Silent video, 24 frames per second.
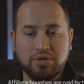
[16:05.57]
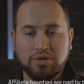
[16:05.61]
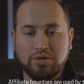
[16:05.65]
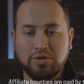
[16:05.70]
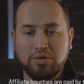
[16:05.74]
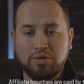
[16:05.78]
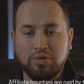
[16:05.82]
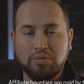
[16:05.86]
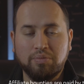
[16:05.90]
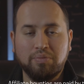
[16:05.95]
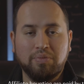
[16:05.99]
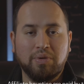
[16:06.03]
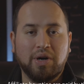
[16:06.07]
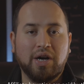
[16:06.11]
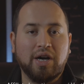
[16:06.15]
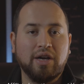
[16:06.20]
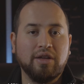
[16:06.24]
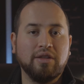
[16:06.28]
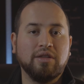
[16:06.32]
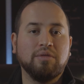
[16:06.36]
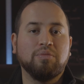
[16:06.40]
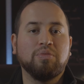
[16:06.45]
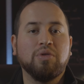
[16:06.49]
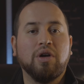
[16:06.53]
to buy
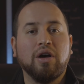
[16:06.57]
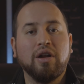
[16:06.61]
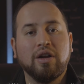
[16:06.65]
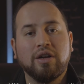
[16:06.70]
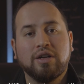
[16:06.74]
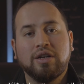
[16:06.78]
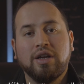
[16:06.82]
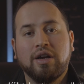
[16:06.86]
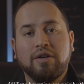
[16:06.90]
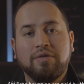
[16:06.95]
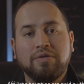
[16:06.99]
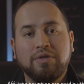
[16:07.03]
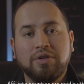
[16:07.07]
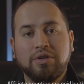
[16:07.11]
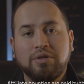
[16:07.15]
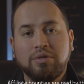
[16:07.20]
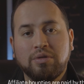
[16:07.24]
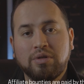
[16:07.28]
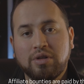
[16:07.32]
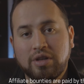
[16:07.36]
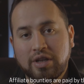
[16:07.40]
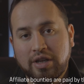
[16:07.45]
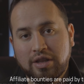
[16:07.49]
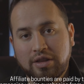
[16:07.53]
the product after you
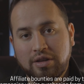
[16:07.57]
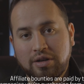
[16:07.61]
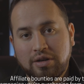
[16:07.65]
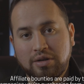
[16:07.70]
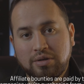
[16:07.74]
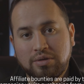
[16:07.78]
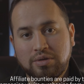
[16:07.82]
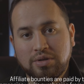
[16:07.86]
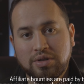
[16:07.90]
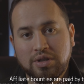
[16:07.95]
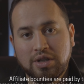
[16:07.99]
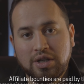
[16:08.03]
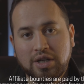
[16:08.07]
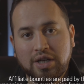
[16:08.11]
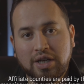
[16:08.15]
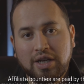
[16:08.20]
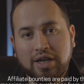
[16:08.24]
click those,